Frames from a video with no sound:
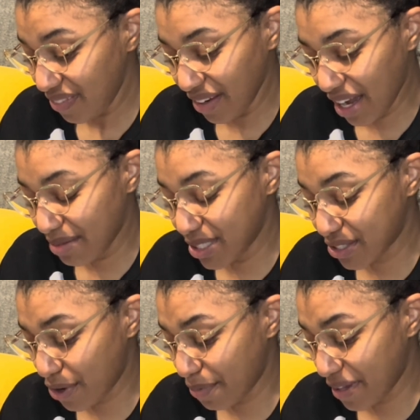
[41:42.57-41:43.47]
I'm just
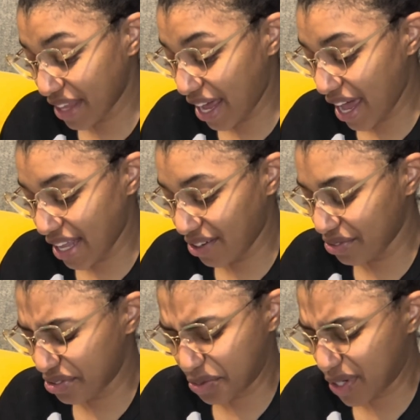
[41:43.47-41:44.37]
hoping that I don't
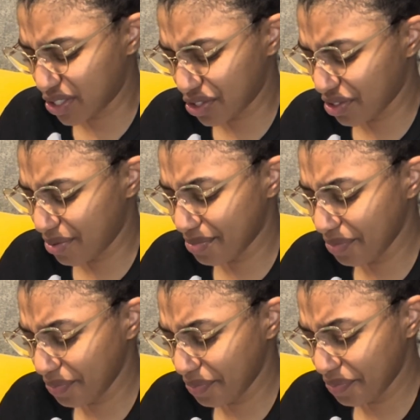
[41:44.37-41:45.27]
squander them.
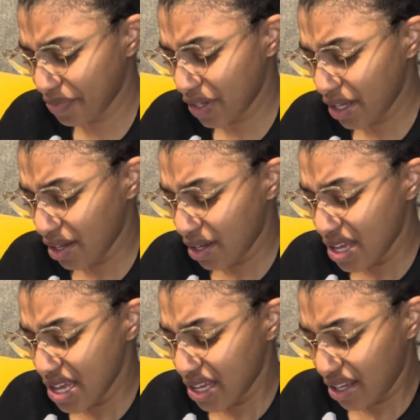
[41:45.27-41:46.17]

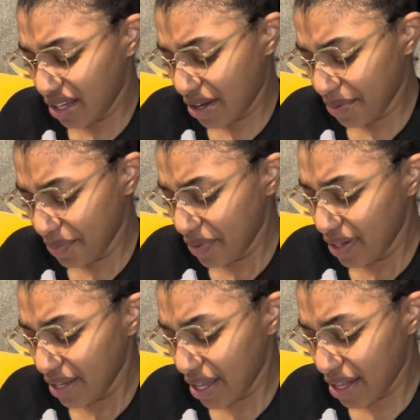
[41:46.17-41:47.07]
You know,
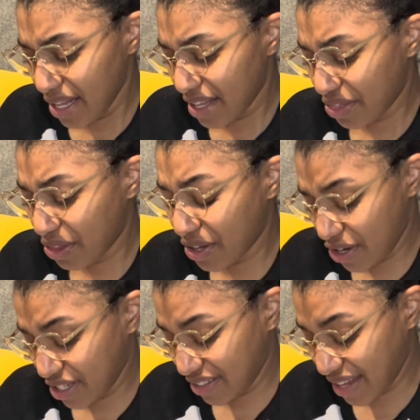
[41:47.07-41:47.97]
a lot of
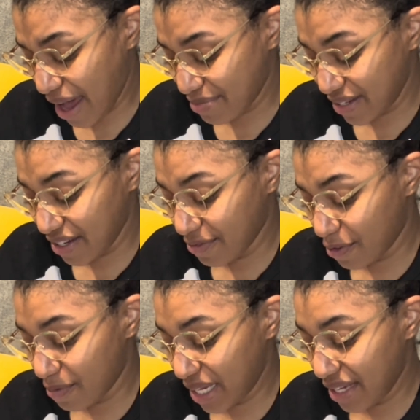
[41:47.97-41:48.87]
good is happening for
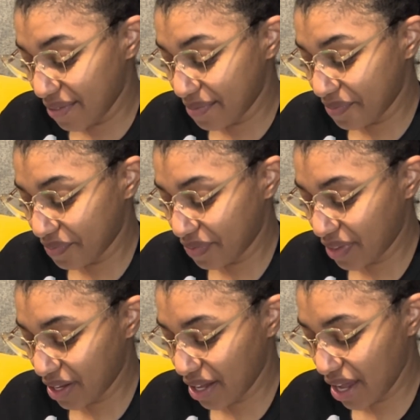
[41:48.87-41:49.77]
me.
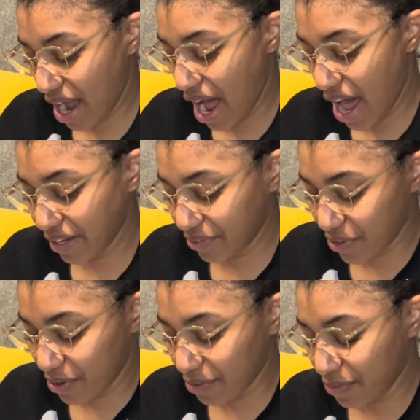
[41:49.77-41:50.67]
I don't
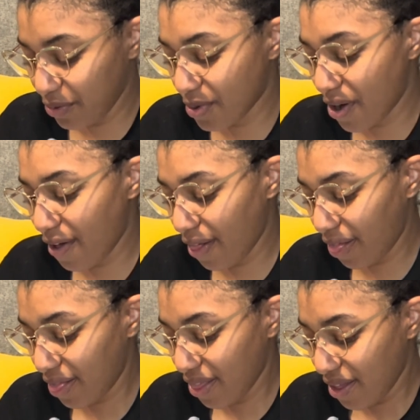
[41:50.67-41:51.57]
know if you all
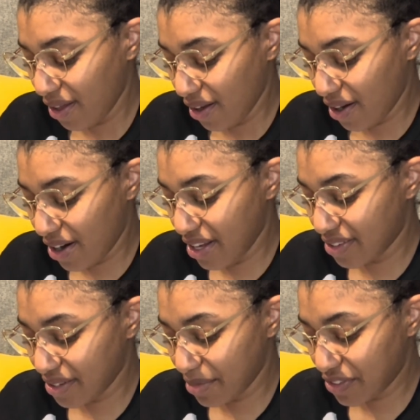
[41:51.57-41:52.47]
are in
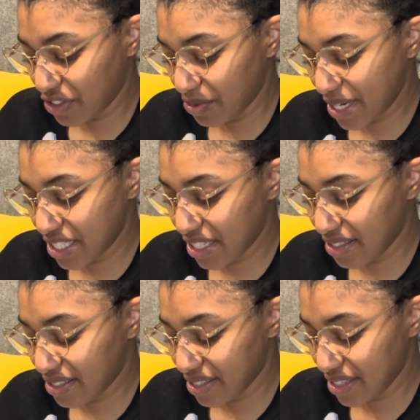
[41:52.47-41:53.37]
similar
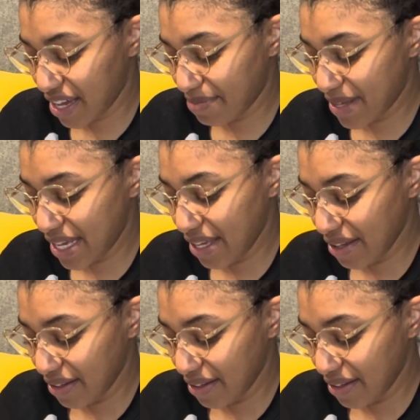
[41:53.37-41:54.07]
situations like me,